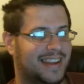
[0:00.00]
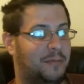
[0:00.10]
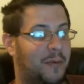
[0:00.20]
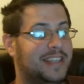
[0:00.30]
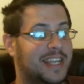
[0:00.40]

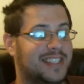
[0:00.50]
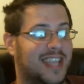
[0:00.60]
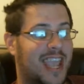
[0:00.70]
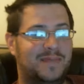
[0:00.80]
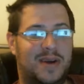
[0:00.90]
we just
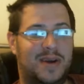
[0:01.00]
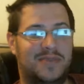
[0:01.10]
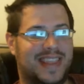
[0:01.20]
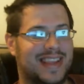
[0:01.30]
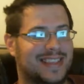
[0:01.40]
came up
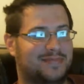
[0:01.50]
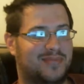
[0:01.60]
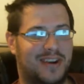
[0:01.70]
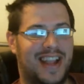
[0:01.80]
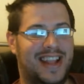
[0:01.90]
with this
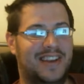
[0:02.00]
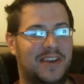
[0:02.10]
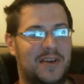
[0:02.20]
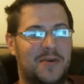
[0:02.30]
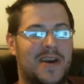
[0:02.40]
brand
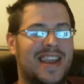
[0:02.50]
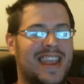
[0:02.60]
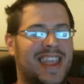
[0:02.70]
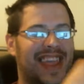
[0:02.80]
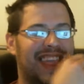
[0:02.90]
new
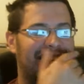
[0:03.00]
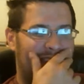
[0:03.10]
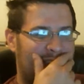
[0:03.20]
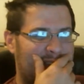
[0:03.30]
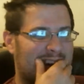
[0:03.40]

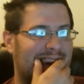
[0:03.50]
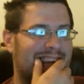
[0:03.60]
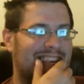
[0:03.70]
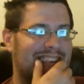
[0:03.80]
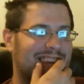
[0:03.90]

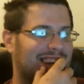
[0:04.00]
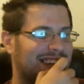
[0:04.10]
idea.